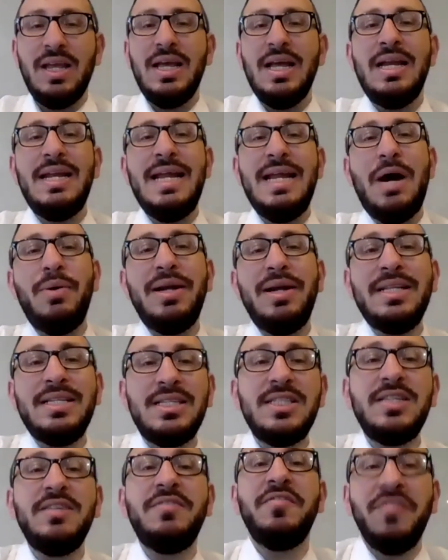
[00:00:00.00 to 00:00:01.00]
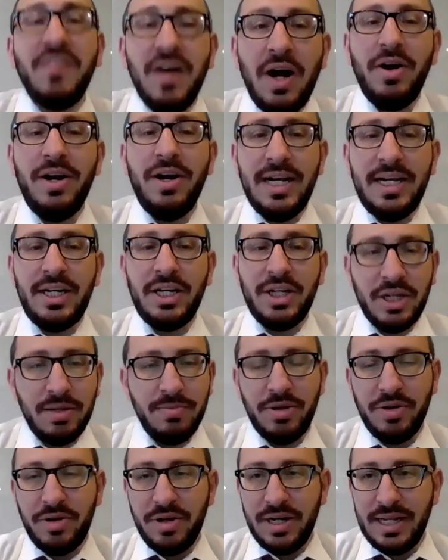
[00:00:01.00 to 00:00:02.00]
Now, in Sephardic
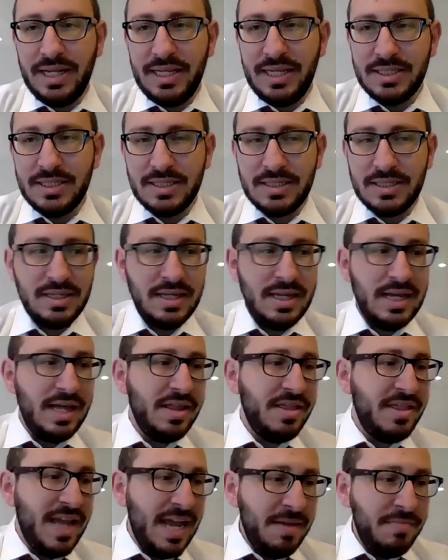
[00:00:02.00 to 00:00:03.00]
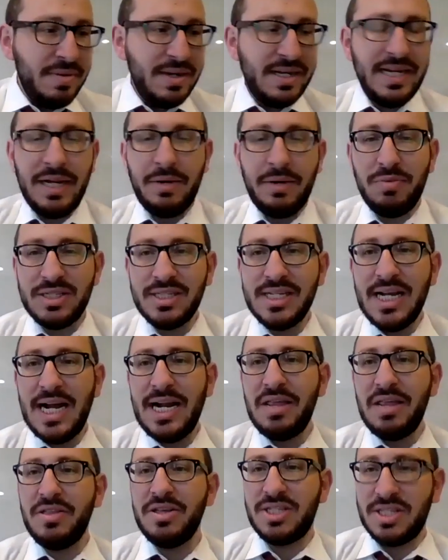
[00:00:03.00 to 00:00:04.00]
communities, they begin reciting
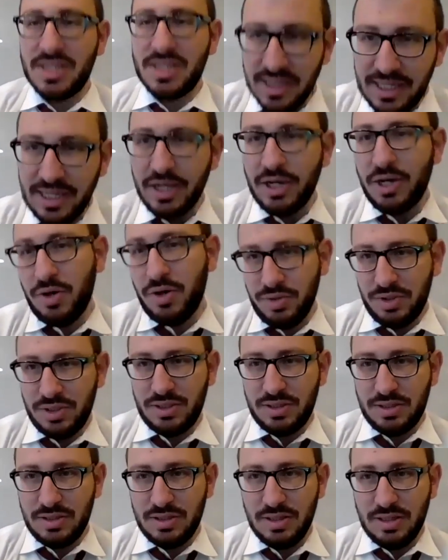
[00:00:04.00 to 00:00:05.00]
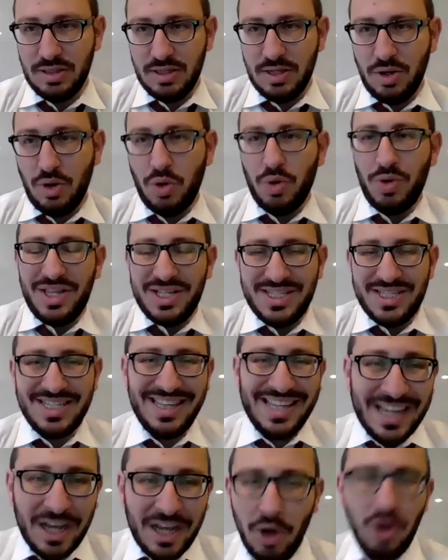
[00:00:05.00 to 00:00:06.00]
the selichos, or the
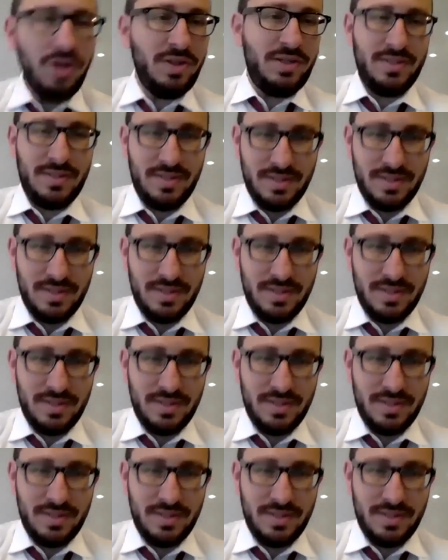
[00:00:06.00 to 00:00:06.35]
selichot,